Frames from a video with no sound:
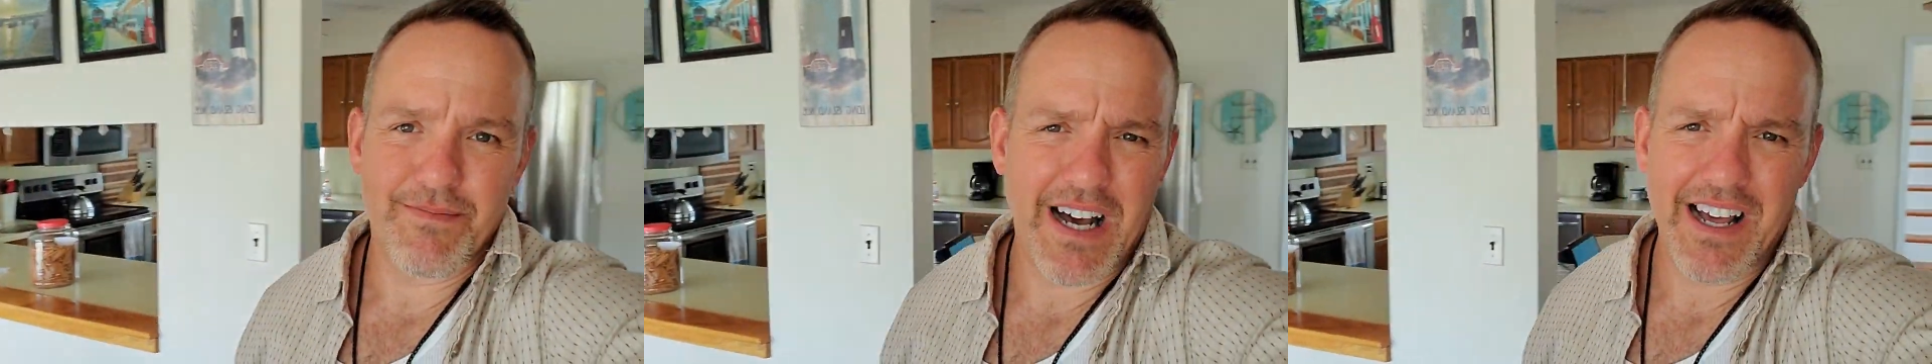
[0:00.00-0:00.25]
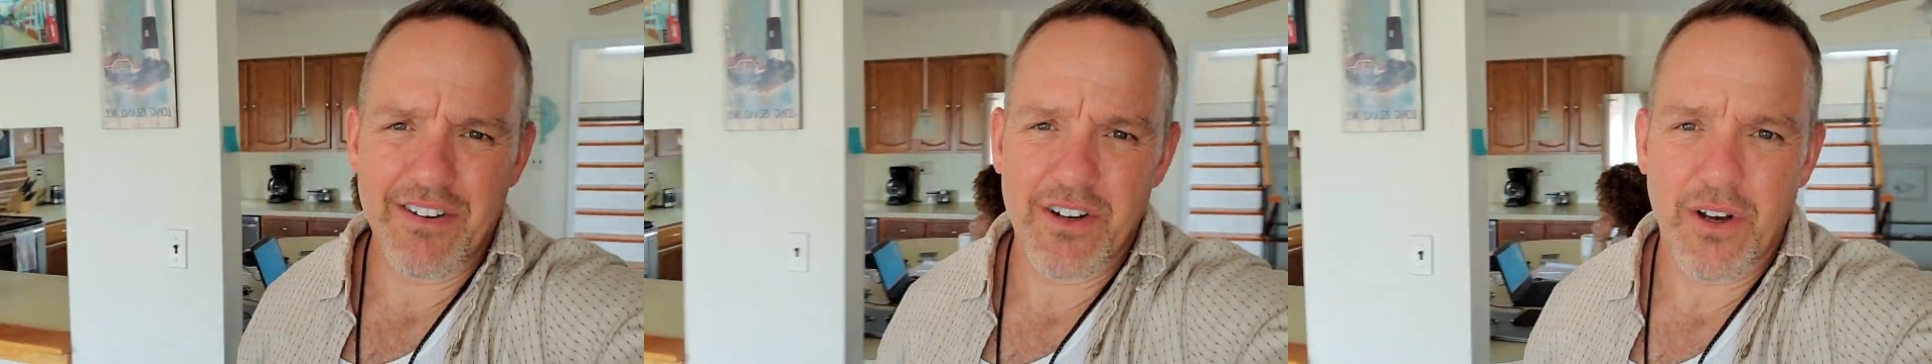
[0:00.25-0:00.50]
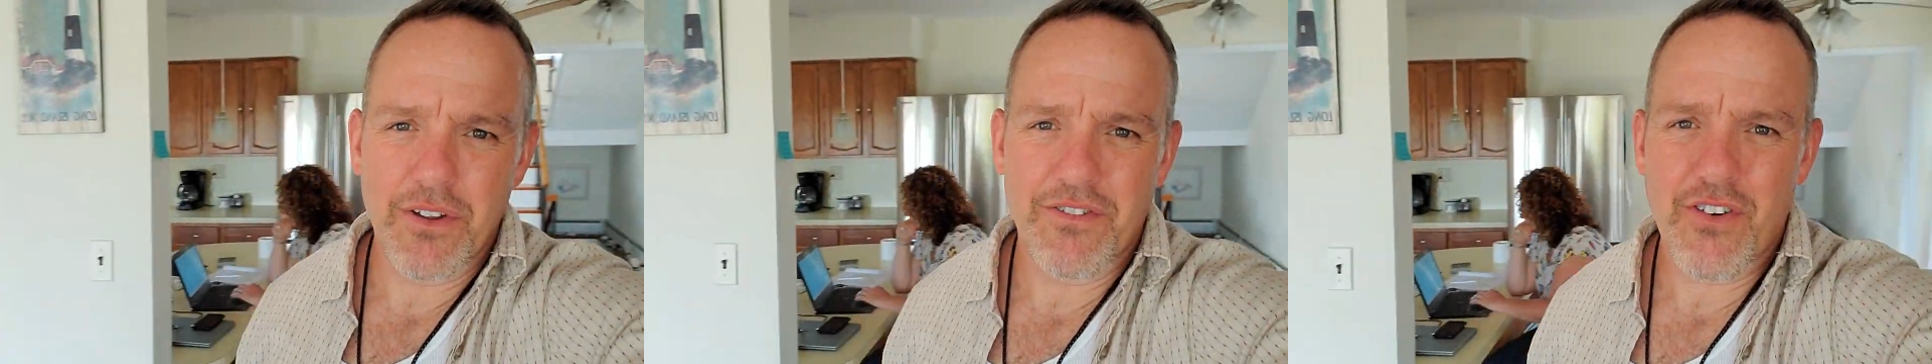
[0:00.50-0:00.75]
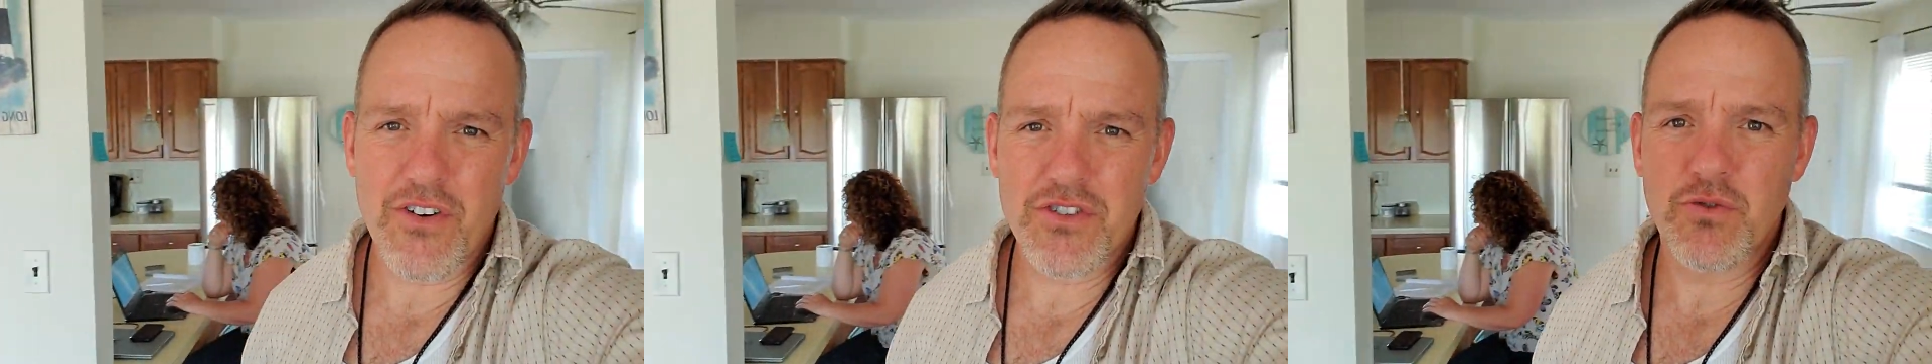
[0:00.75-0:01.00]
I don't know, the
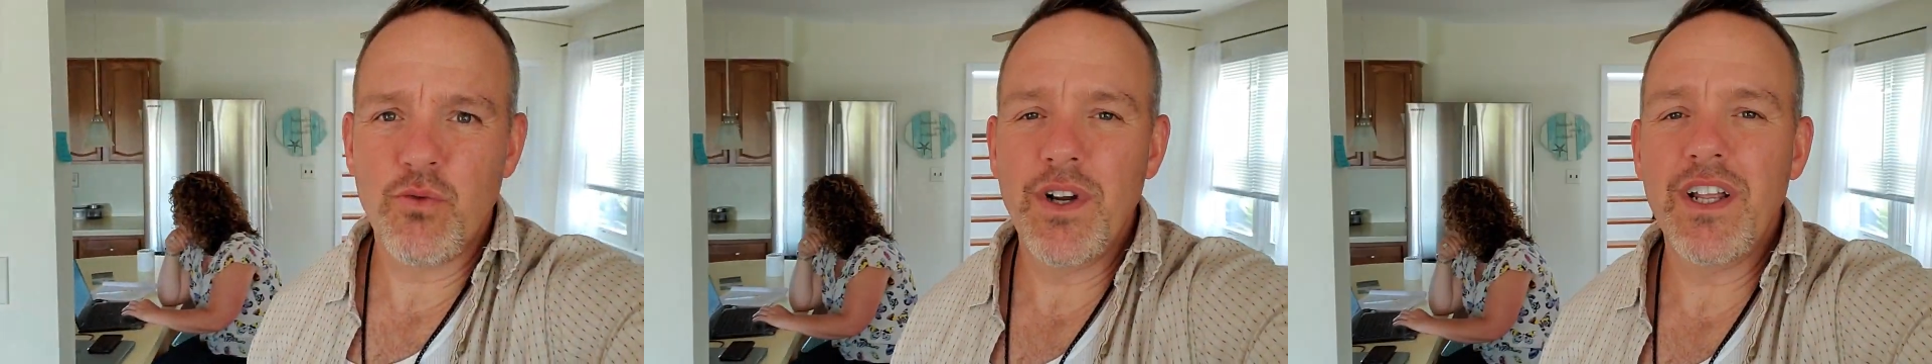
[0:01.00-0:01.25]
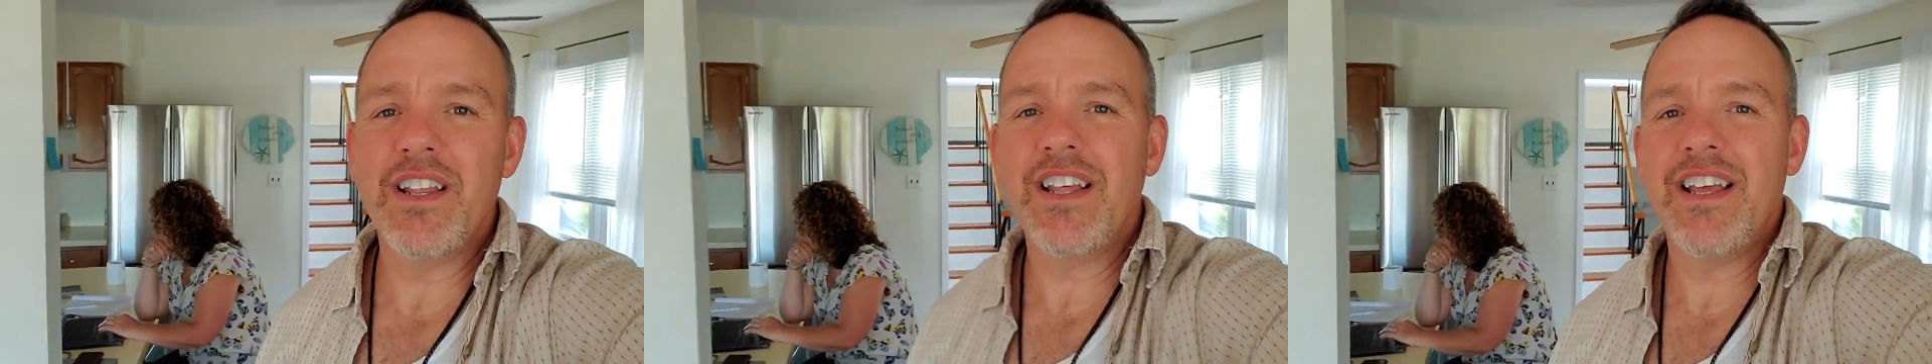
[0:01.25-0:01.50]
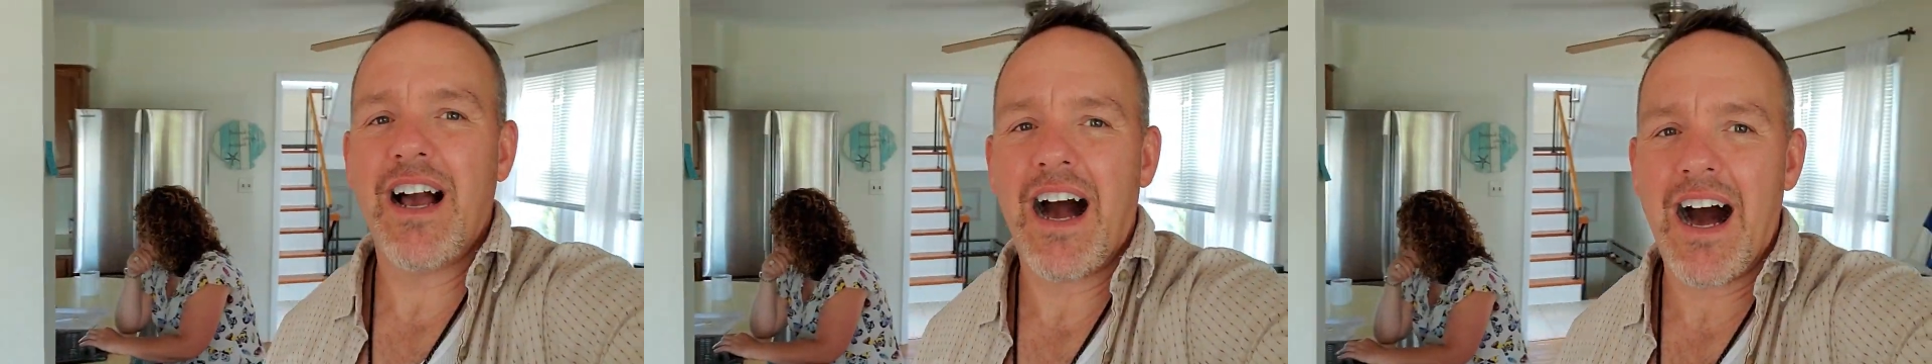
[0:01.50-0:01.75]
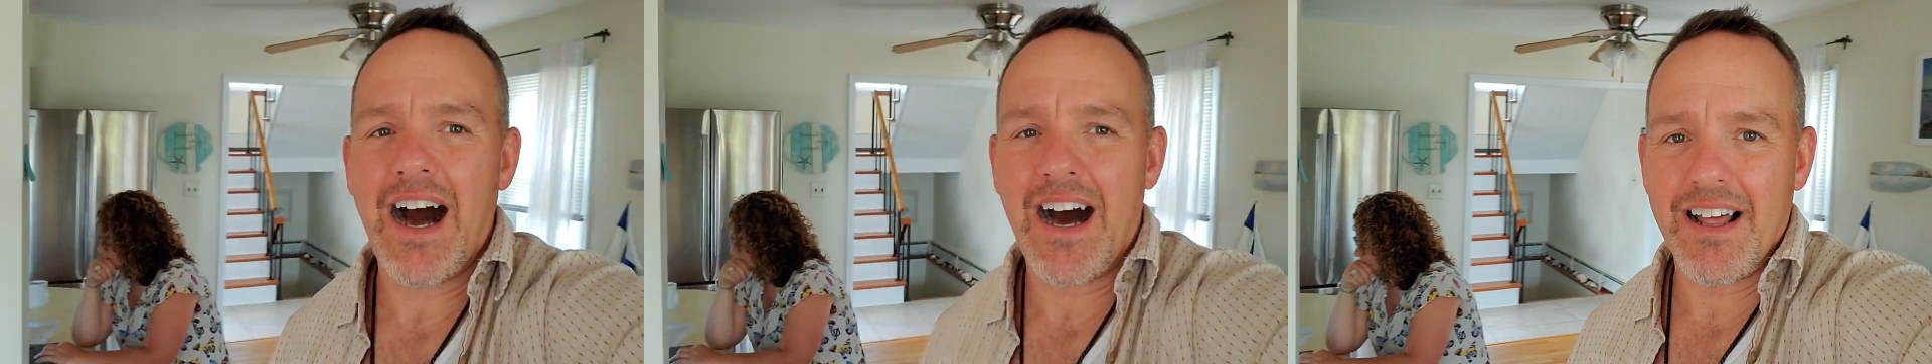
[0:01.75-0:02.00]
first really
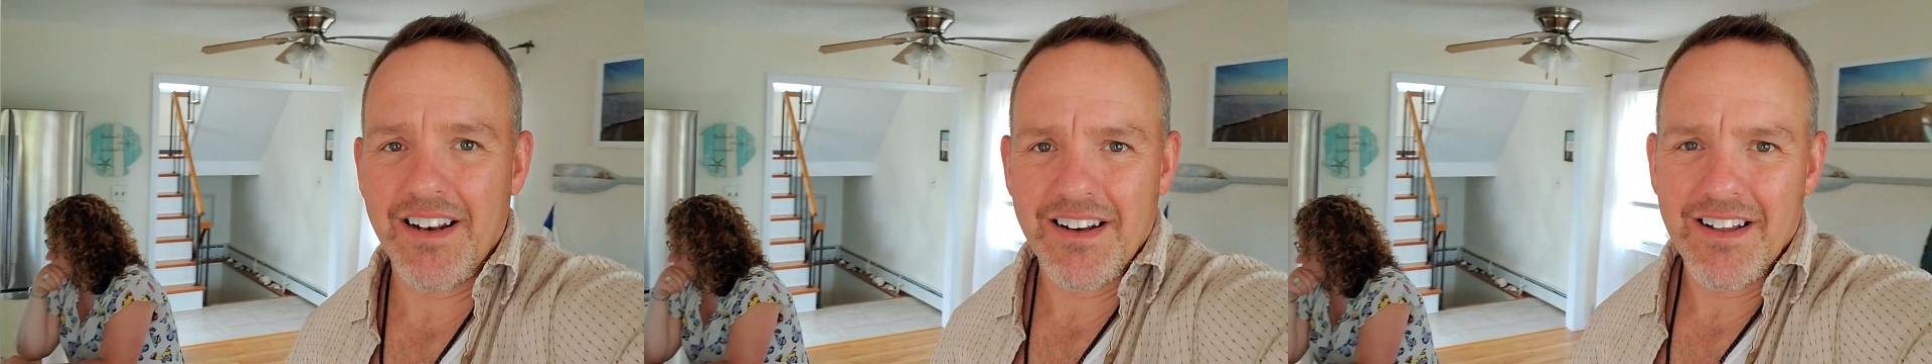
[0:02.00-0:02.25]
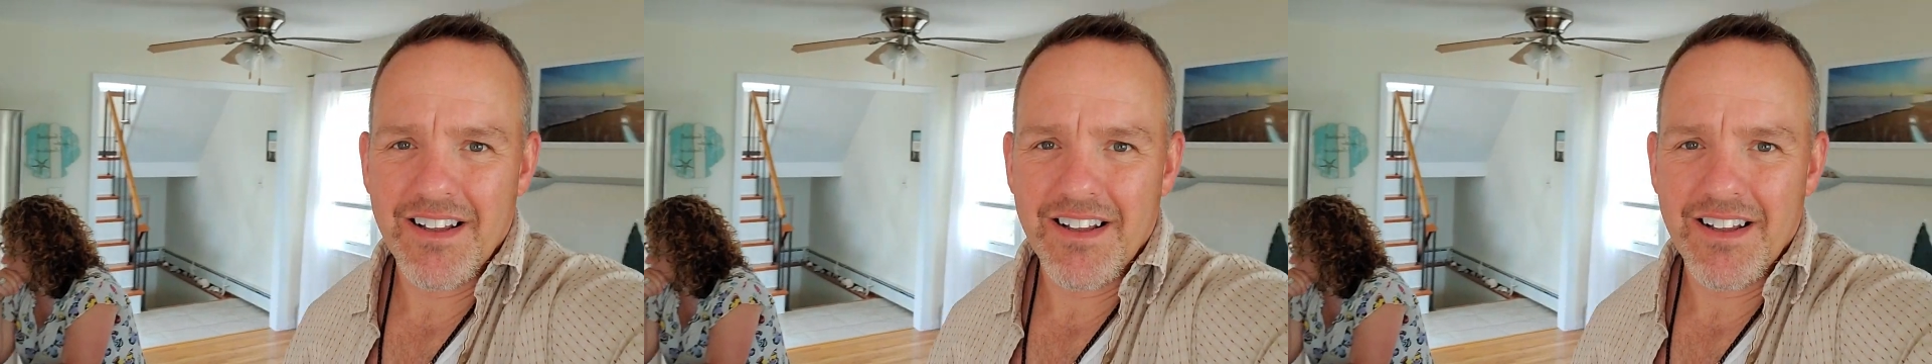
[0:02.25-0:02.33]
hot